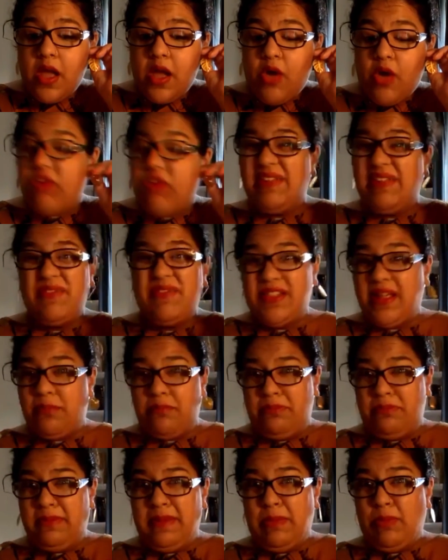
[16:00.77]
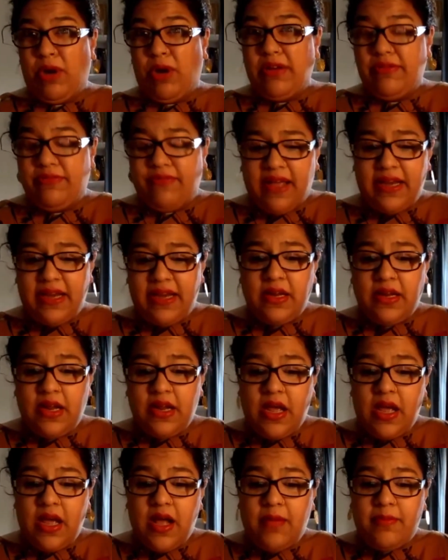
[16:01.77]
or even that would be modified,
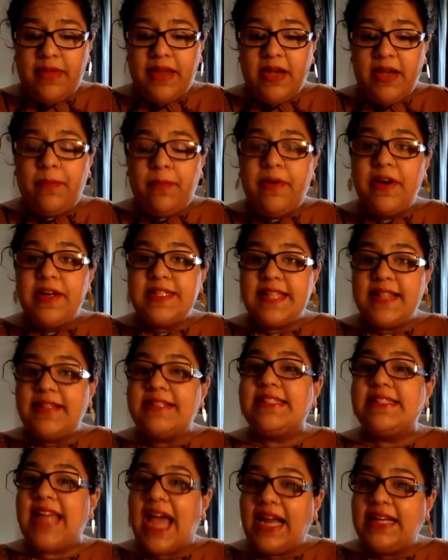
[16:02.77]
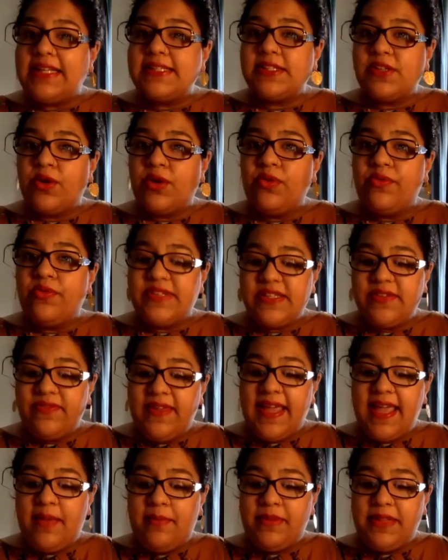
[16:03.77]
it appears that the status quo
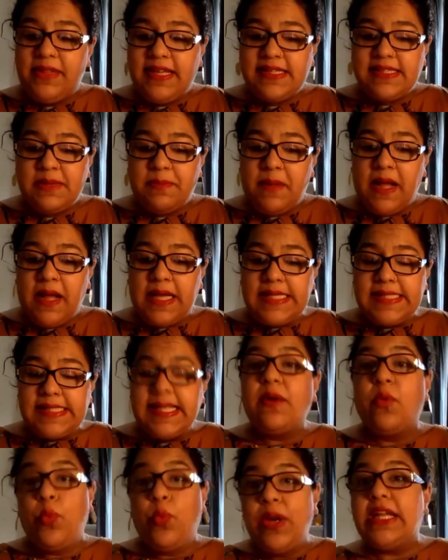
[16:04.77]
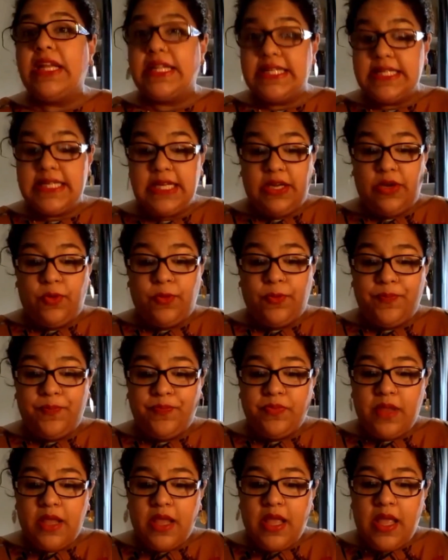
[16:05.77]
vis-a-vis Ahmadis in Pakistan will continue.
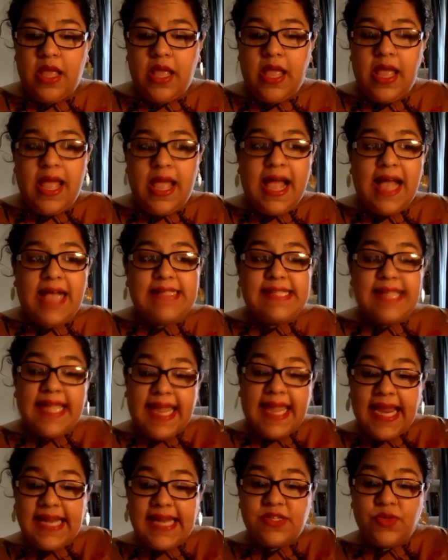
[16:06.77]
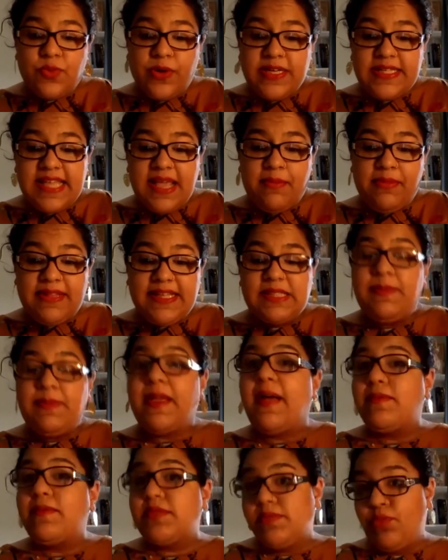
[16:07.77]
As the hate towards Ahmadis
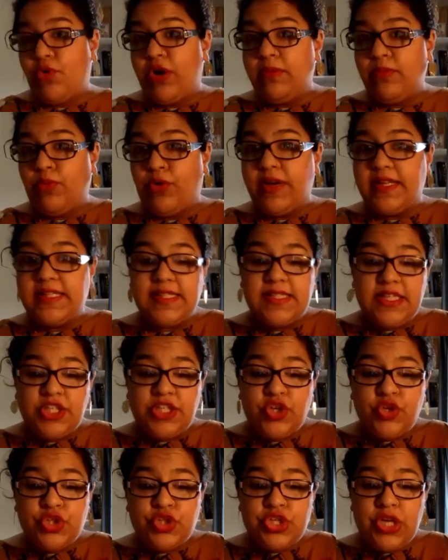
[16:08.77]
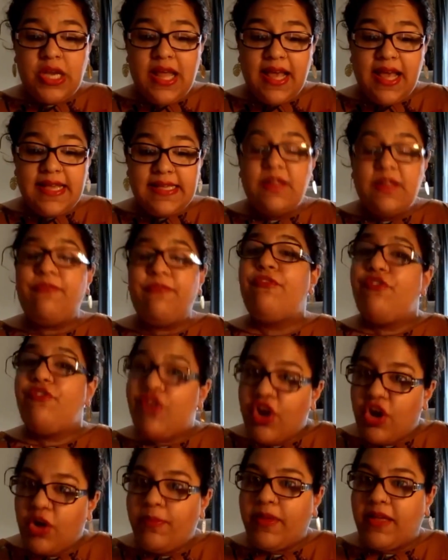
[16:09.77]
becomes more and more institutionalized, the
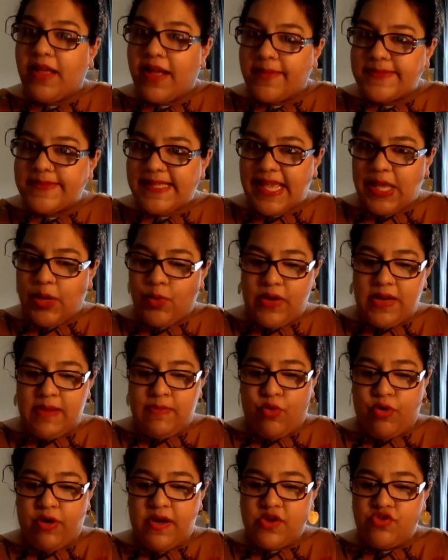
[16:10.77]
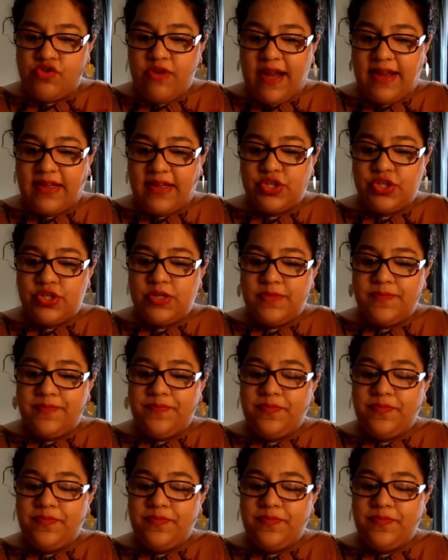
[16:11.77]
fear becomes equally more entrenched.